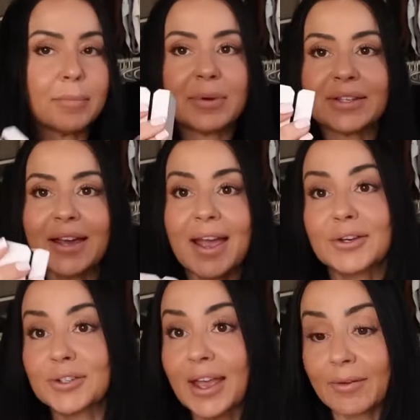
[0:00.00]
because I
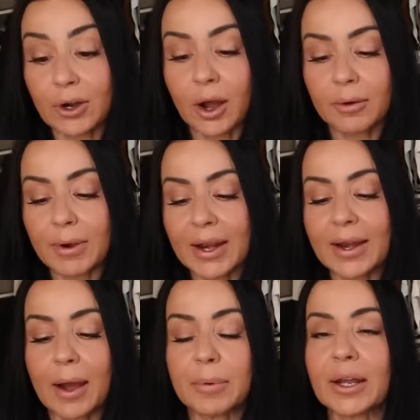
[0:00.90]
actually have it on right
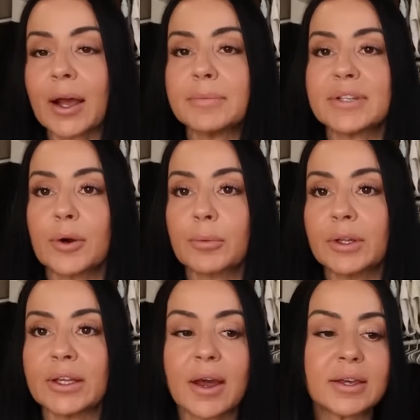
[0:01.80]
now, but it comes in a
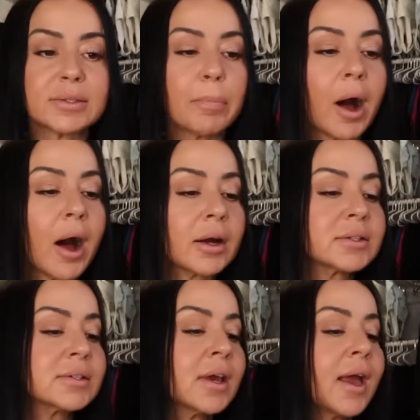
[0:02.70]
really nice
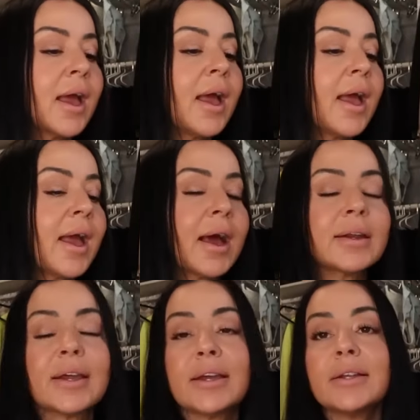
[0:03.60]
box
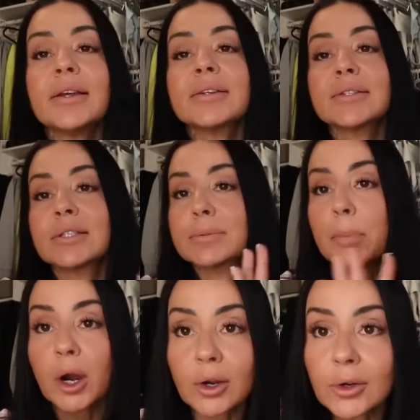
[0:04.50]
and it
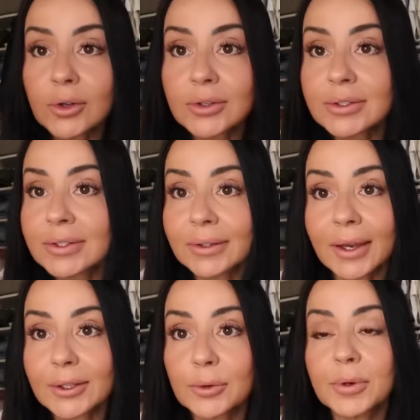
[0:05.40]
sparkles
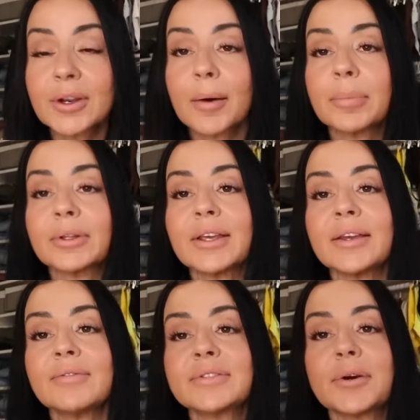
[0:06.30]
like you would not
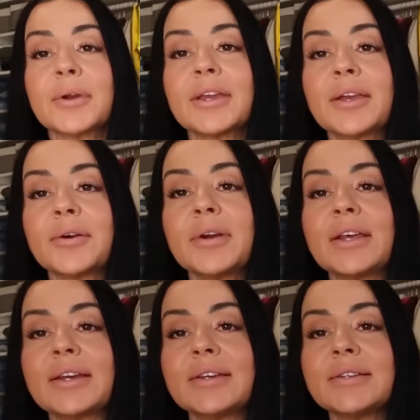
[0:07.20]
believe. So here it
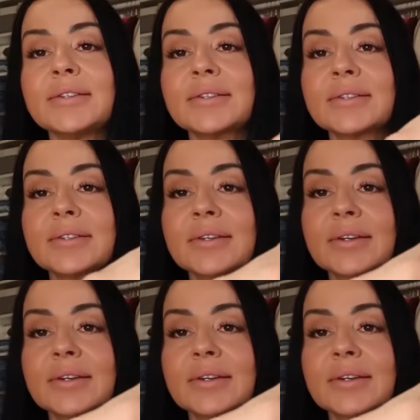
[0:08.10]
is.